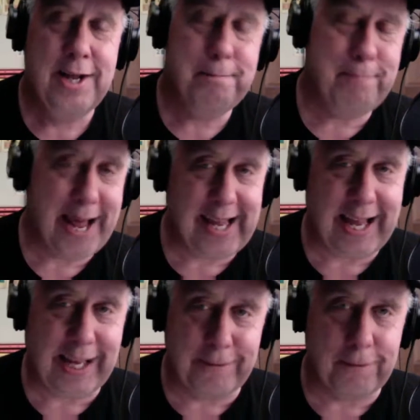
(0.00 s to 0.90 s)

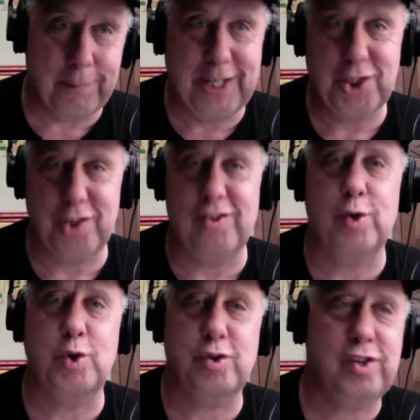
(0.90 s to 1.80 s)
banking information,
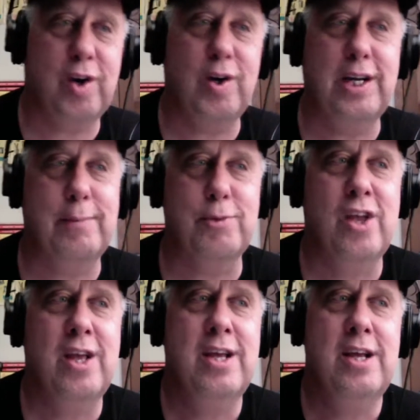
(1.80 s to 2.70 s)
social security numbers.
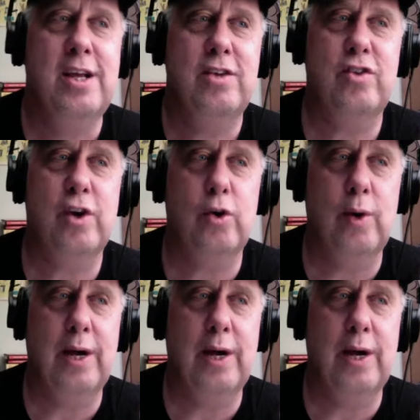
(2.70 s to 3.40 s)
So